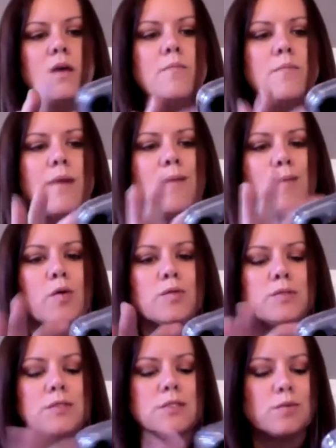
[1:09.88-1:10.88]

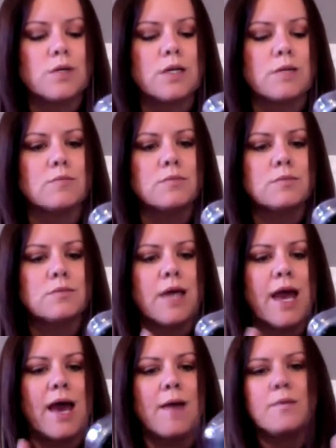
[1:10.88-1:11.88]
memos is what the
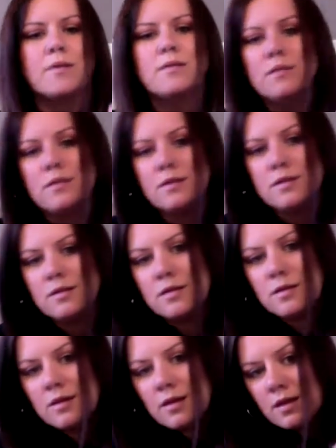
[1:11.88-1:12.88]
app,
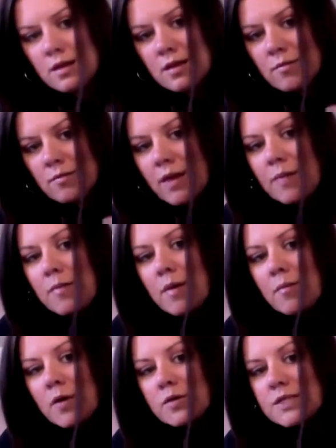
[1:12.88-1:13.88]
my
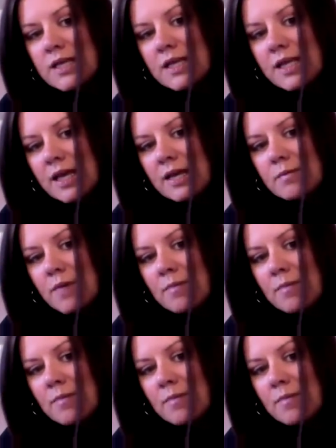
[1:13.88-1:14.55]
memos. And in my